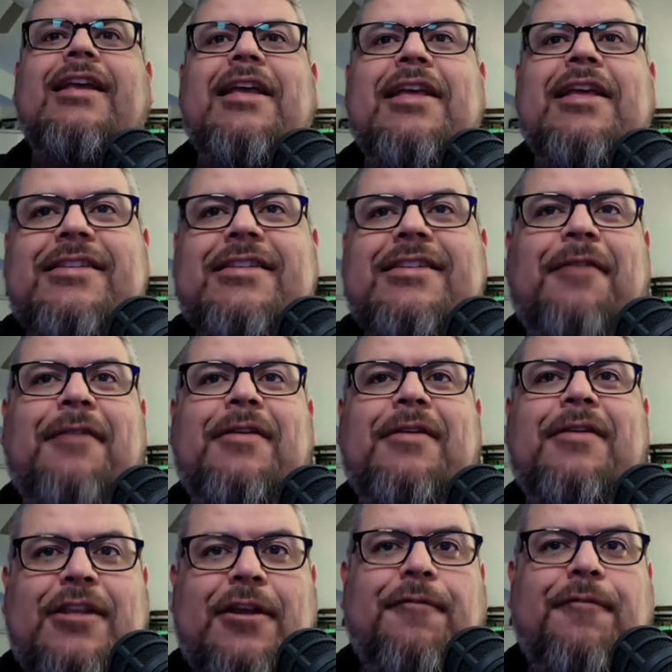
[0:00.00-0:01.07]
7
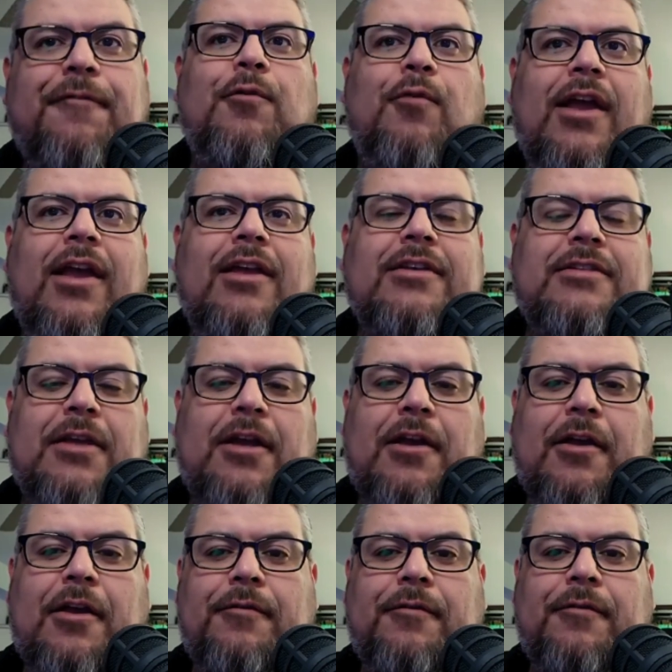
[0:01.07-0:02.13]
different ways
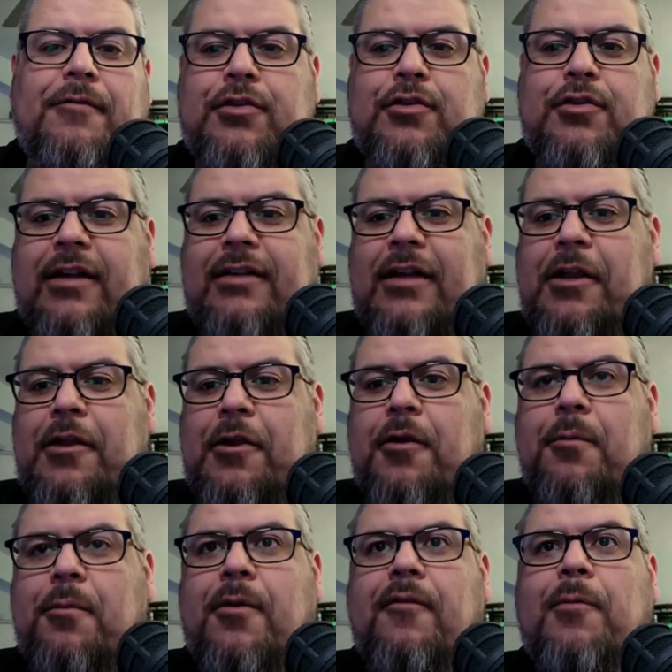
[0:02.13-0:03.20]
of attracting your
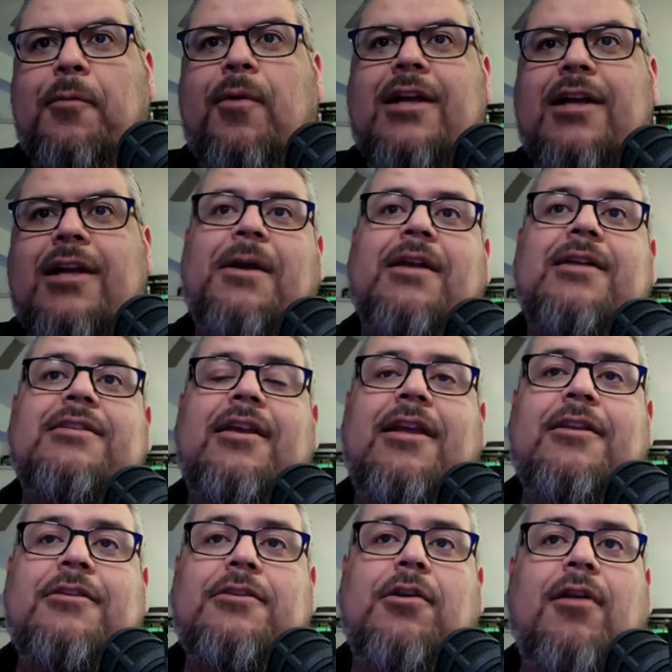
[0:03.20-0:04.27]
perfect prospects.
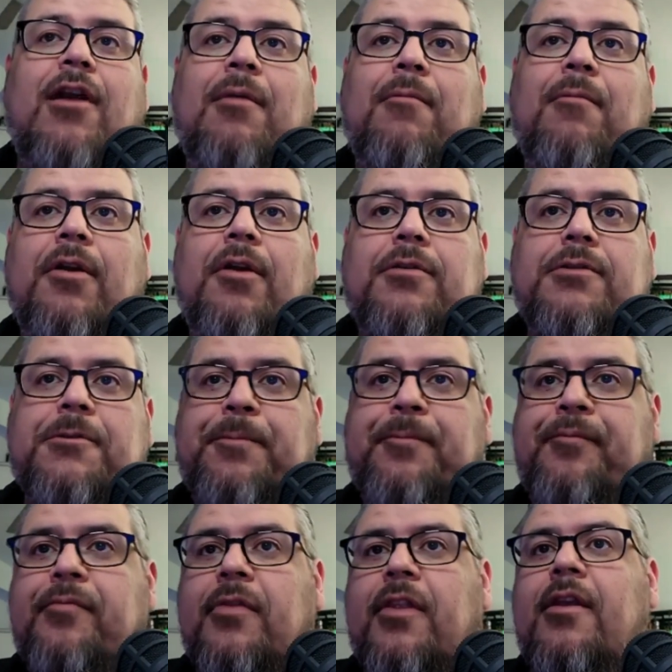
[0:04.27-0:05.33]
Instagram Reels,
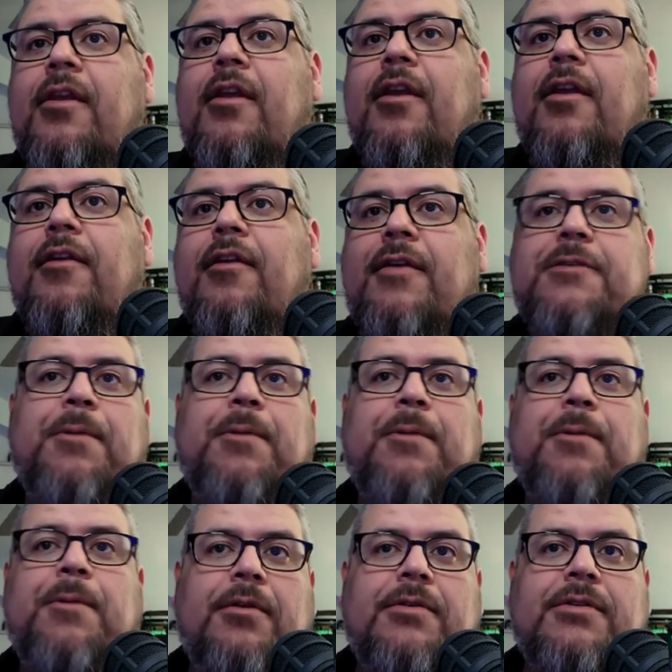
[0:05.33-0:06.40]
Facebook
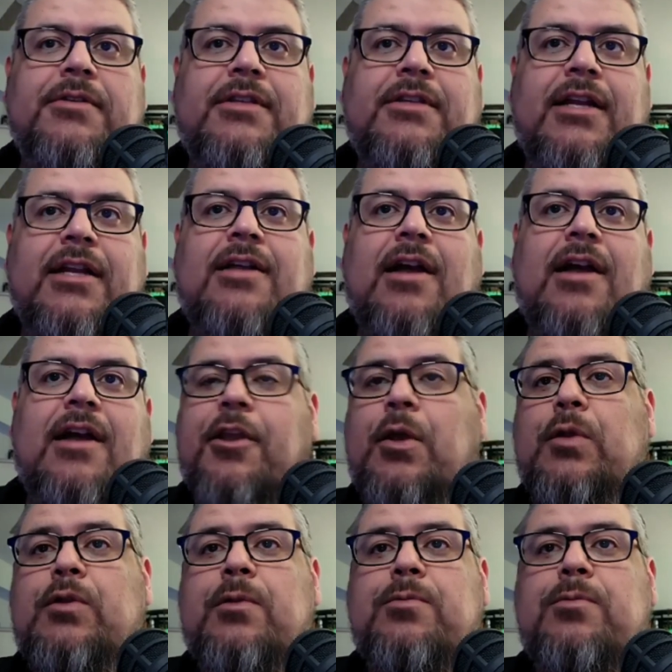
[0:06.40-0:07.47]
Reels, TikTok,
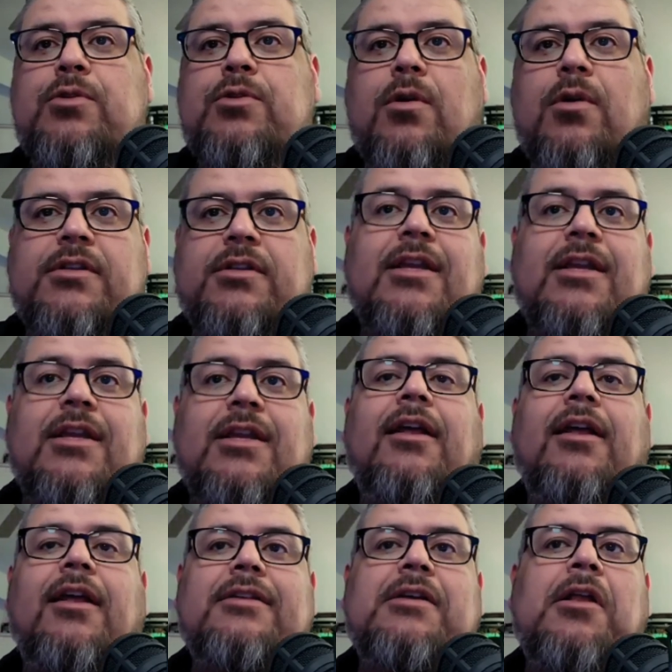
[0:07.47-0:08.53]
YouTube Shorts.
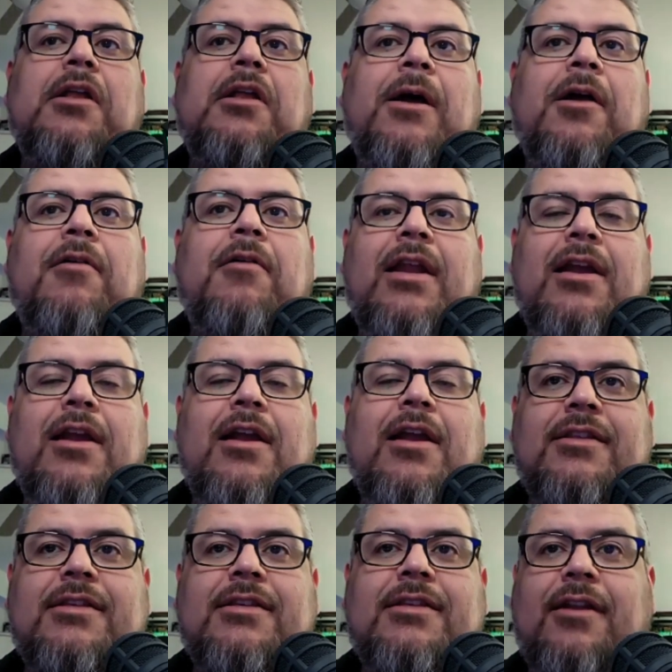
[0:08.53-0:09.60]
That's all about creating
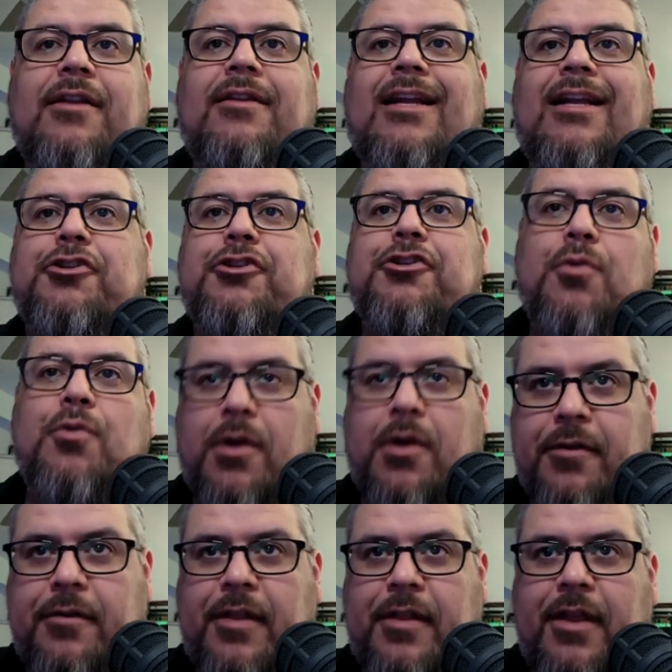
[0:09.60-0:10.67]
content that's short.
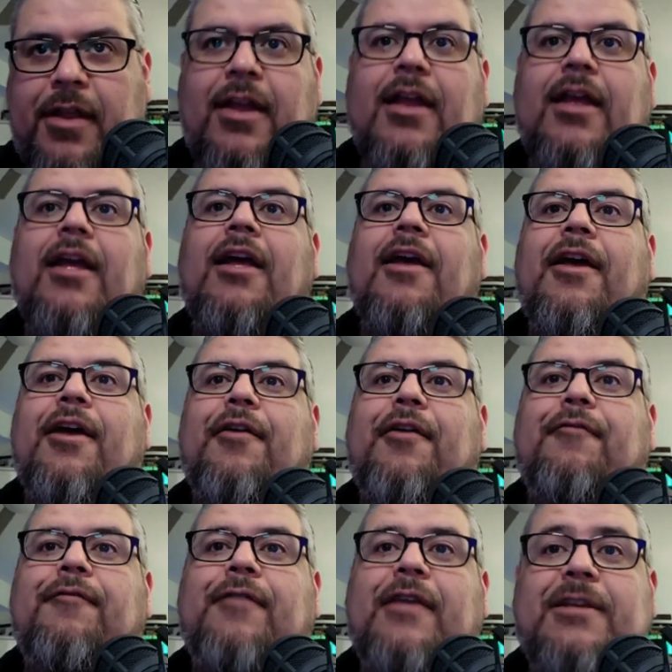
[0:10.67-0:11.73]

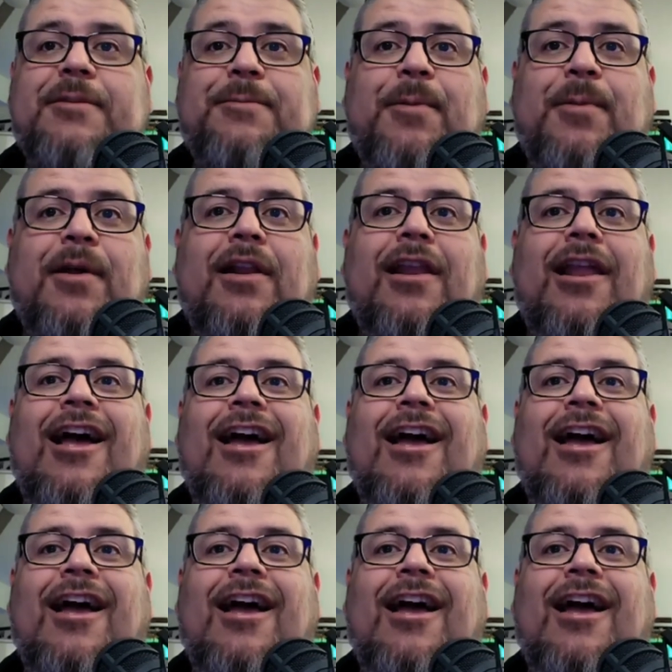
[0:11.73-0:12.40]
Facebook Lives and